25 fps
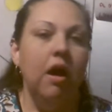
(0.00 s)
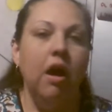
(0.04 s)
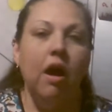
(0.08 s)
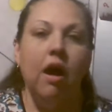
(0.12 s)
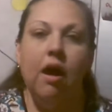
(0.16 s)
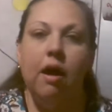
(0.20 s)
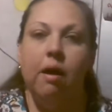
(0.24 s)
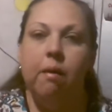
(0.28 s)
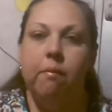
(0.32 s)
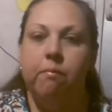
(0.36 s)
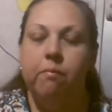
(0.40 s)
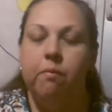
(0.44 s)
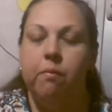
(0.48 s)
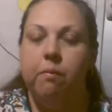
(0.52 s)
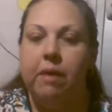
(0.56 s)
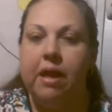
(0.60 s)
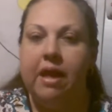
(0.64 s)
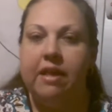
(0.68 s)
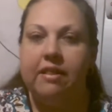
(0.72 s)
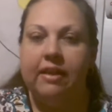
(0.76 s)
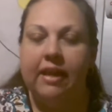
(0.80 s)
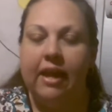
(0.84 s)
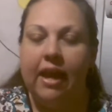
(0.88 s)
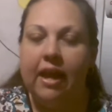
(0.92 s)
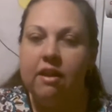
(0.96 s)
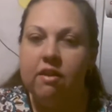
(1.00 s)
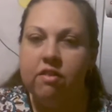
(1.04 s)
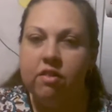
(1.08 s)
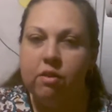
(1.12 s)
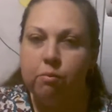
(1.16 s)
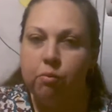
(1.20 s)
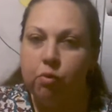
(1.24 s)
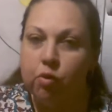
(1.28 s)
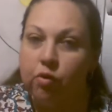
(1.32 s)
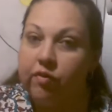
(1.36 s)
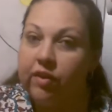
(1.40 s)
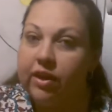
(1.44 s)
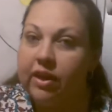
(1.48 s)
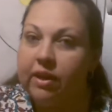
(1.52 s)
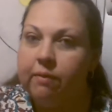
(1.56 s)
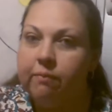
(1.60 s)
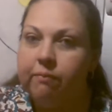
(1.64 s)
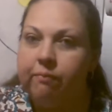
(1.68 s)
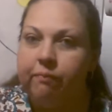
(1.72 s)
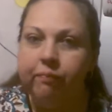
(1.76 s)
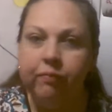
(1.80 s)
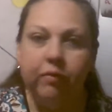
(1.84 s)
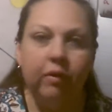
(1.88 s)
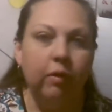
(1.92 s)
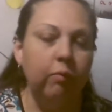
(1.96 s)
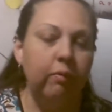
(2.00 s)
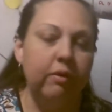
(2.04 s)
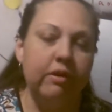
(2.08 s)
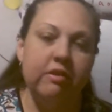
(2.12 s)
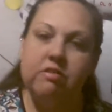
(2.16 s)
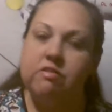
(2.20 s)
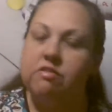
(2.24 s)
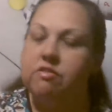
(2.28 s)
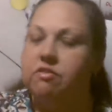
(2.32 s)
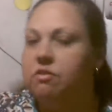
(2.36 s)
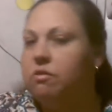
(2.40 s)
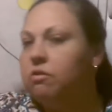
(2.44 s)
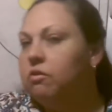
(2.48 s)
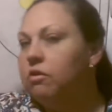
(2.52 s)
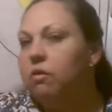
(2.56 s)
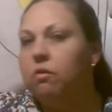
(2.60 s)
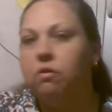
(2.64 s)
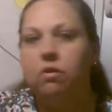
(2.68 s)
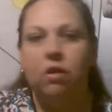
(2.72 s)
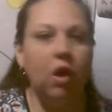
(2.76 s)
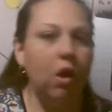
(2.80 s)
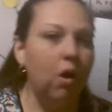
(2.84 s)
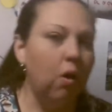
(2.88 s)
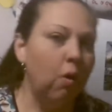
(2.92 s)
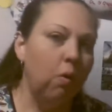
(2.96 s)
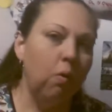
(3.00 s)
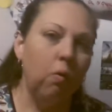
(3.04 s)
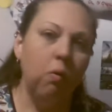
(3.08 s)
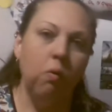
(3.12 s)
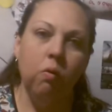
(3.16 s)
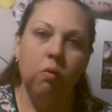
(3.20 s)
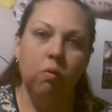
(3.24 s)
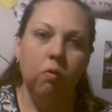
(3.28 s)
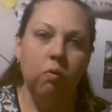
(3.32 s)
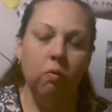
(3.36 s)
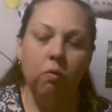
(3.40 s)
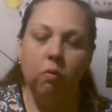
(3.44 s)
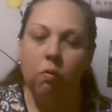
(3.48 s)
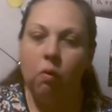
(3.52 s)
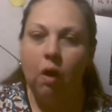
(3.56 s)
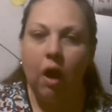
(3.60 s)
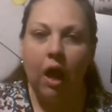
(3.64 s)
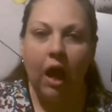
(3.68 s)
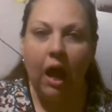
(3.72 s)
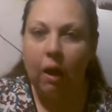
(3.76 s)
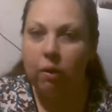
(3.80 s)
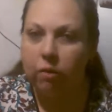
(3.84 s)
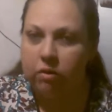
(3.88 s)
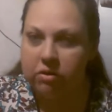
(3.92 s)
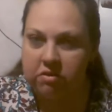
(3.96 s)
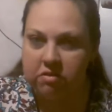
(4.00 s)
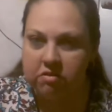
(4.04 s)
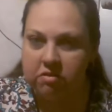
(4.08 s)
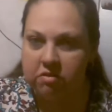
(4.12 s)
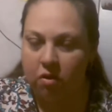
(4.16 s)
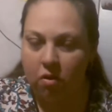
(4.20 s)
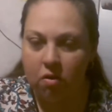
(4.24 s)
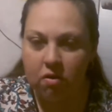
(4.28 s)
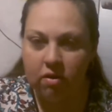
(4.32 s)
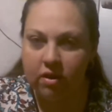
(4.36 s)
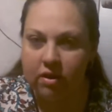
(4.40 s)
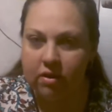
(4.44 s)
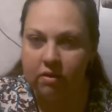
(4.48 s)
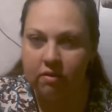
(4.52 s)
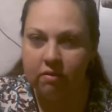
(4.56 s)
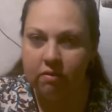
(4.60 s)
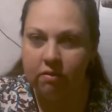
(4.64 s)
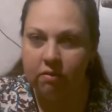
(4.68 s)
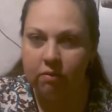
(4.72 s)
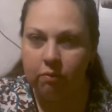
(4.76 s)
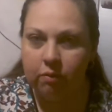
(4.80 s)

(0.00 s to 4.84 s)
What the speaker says: At the end of the movie, we still don't know how it started.